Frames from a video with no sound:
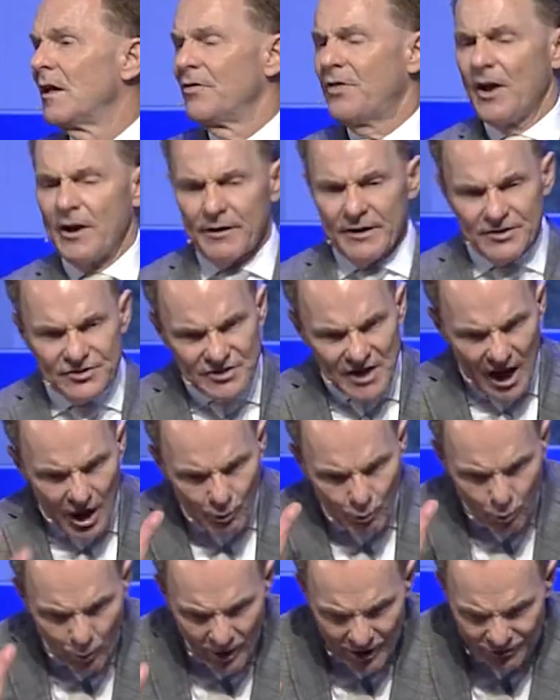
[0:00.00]
There is
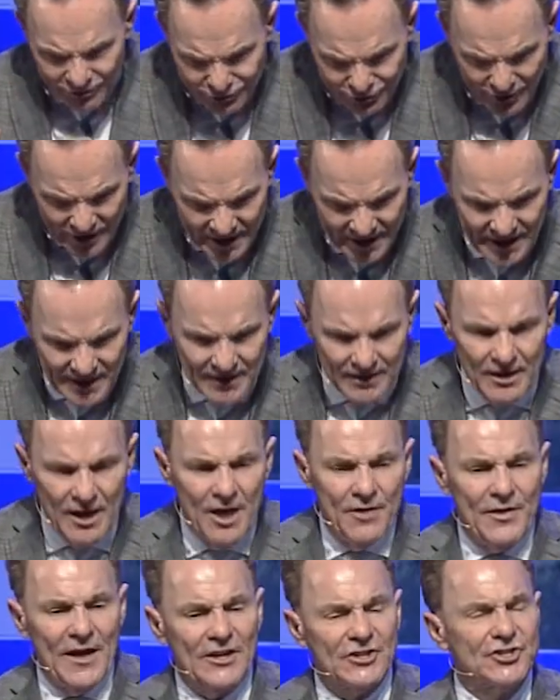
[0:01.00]
not one thing
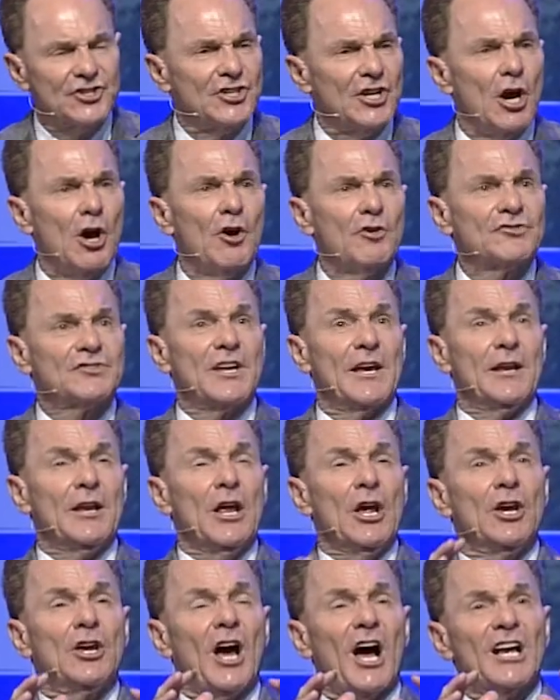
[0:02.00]
that shows
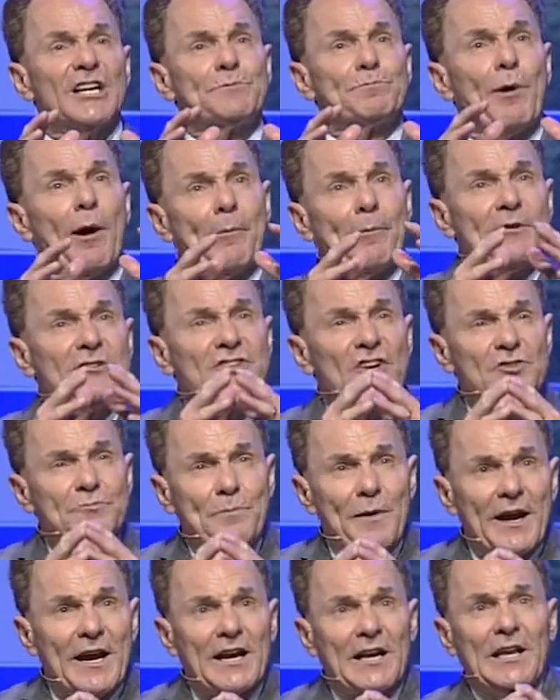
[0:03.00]
that God's purpose has
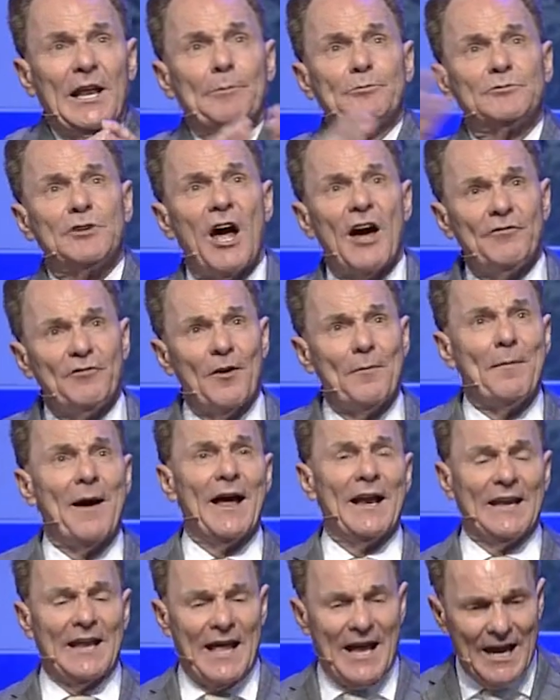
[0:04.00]
been clipped off of
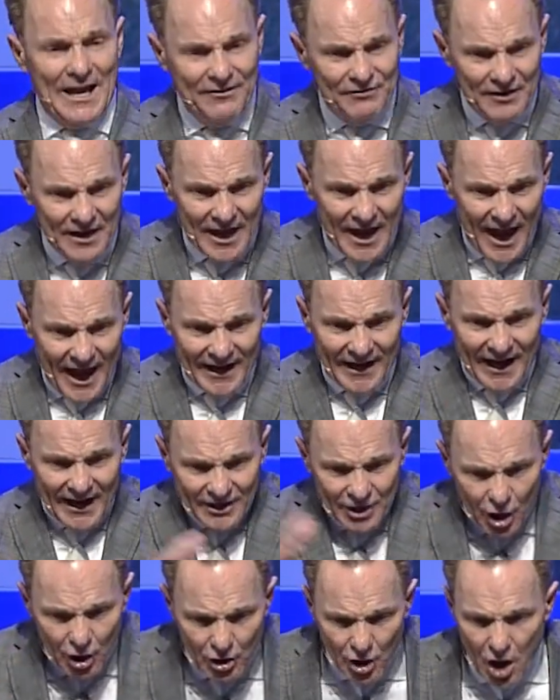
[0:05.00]
my life and I
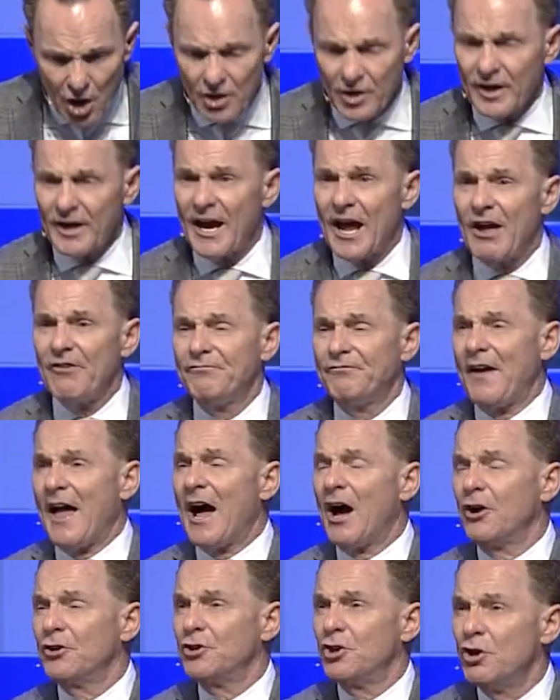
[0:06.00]
no longer have
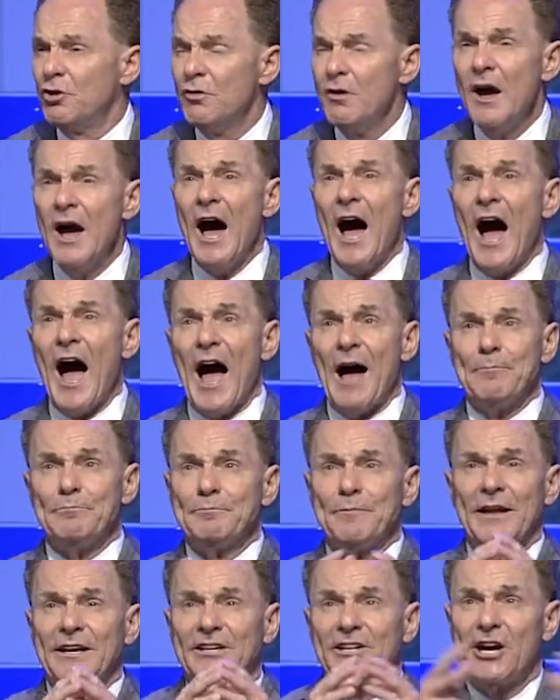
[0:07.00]
value.
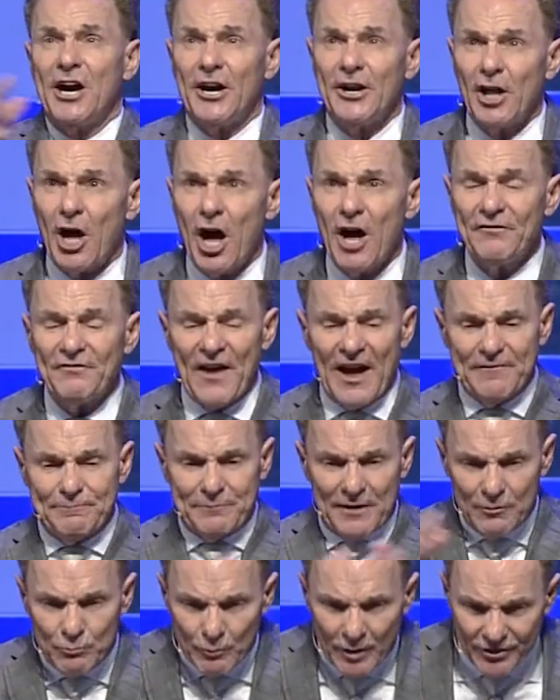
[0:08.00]
I've been cut off,
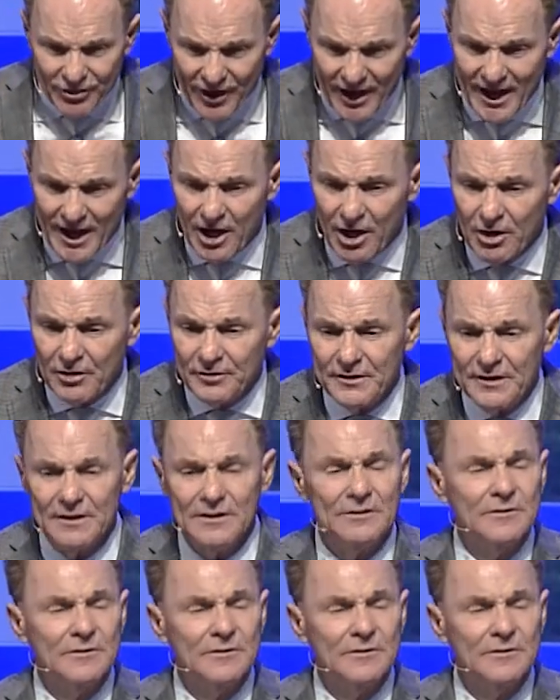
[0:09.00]
I've been withheld,